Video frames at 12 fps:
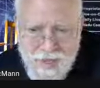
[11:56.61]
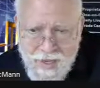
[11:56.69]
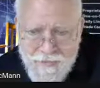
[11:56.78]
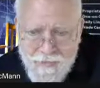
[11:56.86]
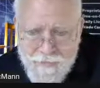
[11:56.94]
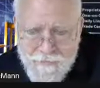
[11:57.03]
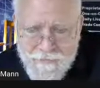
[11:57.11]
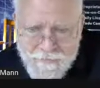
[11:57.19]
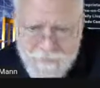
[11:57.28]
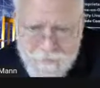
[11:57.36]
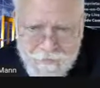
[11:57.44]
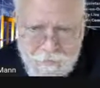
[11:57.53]
out of them.
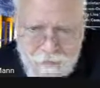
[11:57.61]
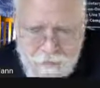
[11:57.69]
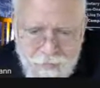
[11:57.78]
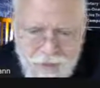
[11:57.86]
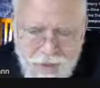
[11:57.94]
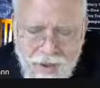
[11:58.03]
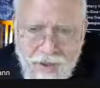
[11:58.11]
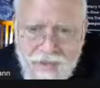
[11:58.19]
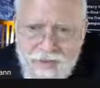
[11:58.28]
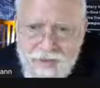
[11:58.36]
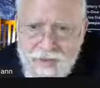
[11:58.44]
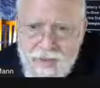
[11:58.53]

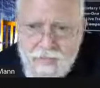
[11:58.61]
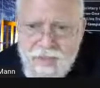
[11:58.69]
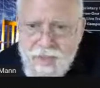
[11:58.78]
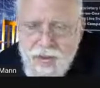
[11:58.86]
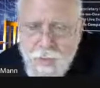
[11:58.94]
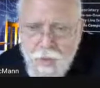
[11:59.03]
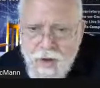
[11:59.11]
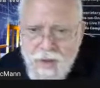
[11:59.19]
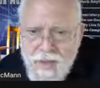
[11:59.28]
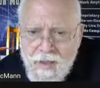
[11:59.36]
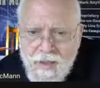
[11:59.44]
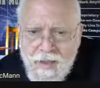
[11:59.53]
And given that I want
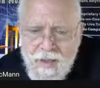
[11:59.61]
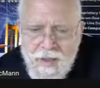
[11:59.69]
to